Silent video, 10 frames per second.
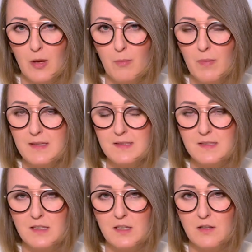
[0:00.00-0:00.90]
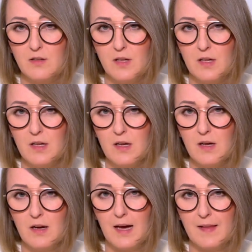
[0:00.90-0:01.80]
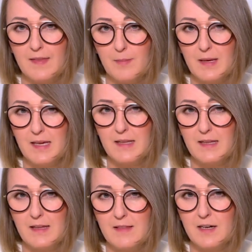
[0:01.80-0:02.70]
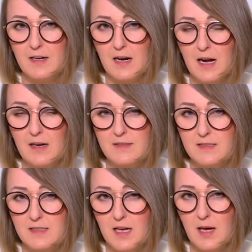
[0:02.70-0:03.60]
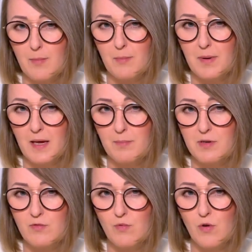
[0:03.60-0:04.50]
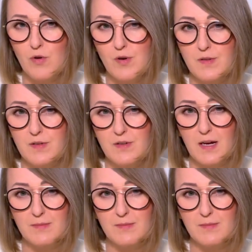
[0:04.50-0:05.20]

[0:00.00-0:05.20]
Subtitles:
But still, at the beginning, there are some paperwork, there are